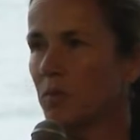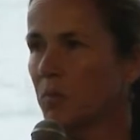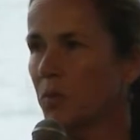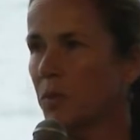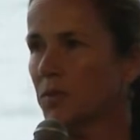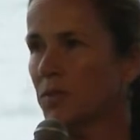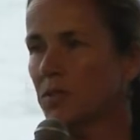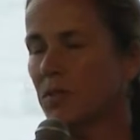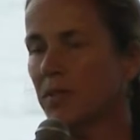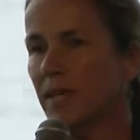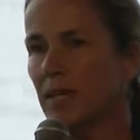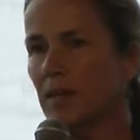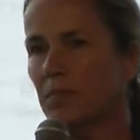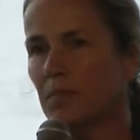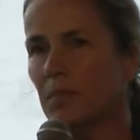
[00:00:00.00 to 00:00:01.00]
important to
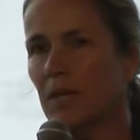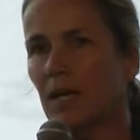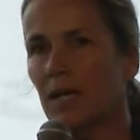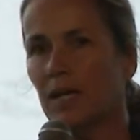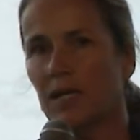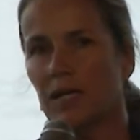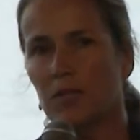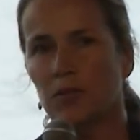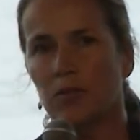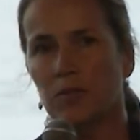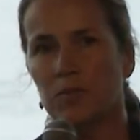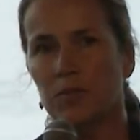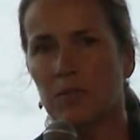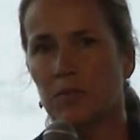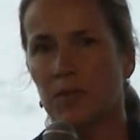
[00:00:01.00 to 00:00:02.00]
them in
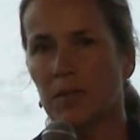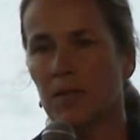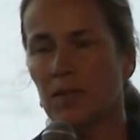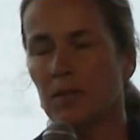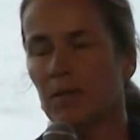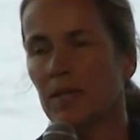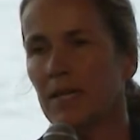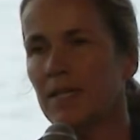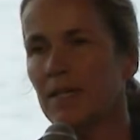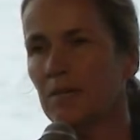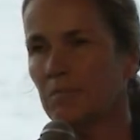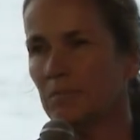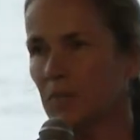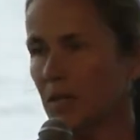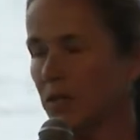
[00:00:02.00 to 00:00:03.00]
terms of their
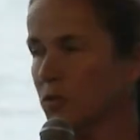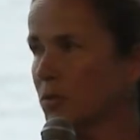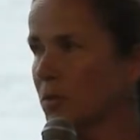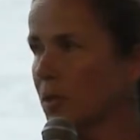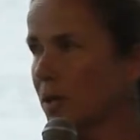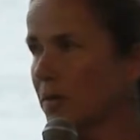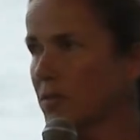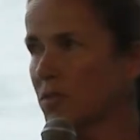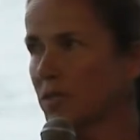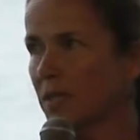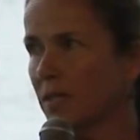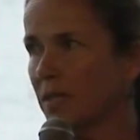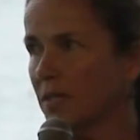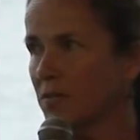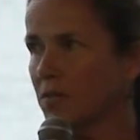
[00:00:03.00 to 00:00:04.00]
cultural
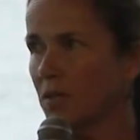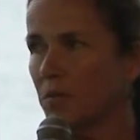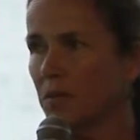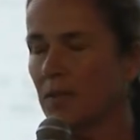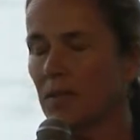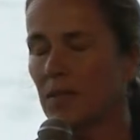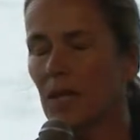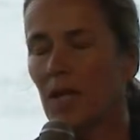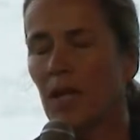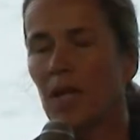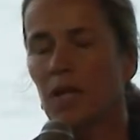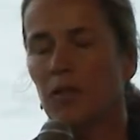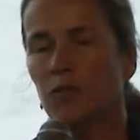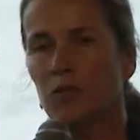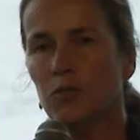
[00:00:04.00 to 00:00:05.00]
harvesting and so on.
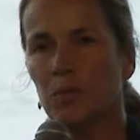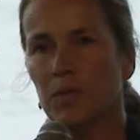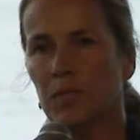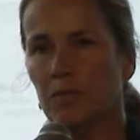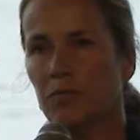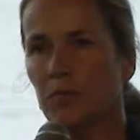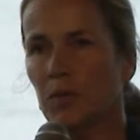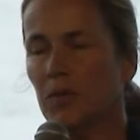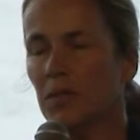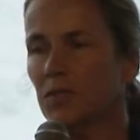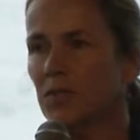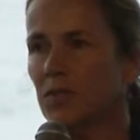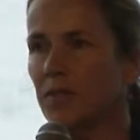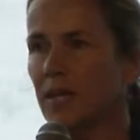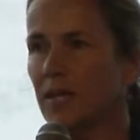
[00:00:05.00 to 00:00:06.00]
So it's really a
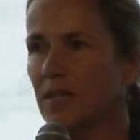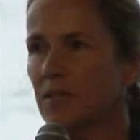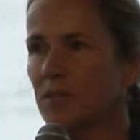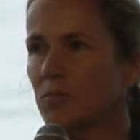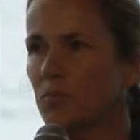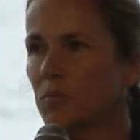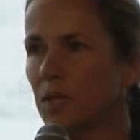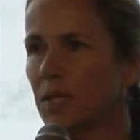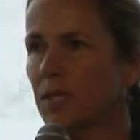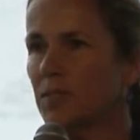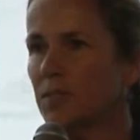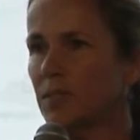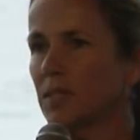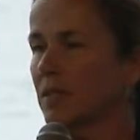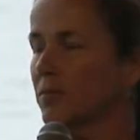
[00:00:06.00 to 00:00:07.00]
forest that is really
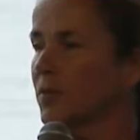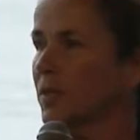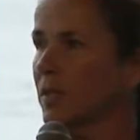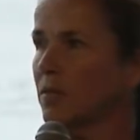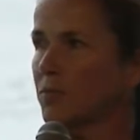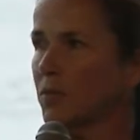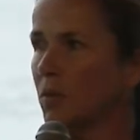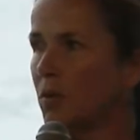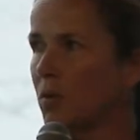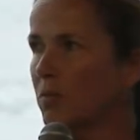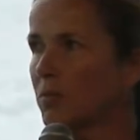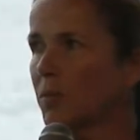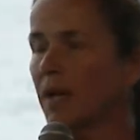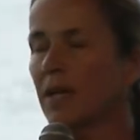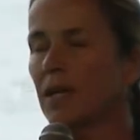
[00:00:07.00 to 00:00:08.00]
significant for a whole
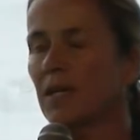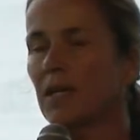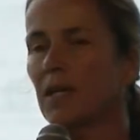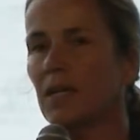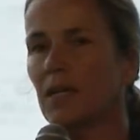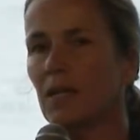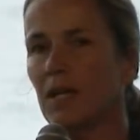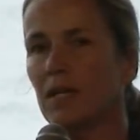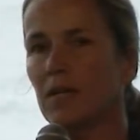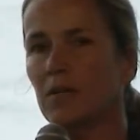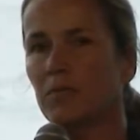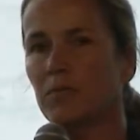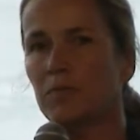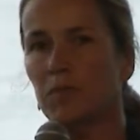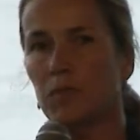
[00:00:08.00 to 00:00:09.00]
variety
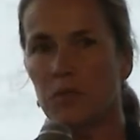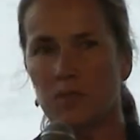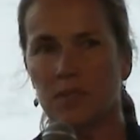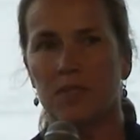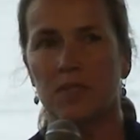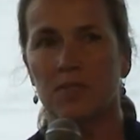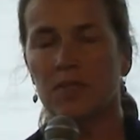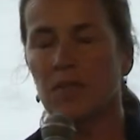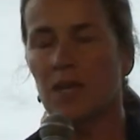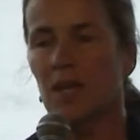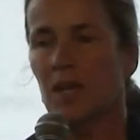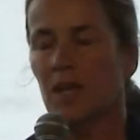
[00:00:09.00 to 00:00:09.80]
of uses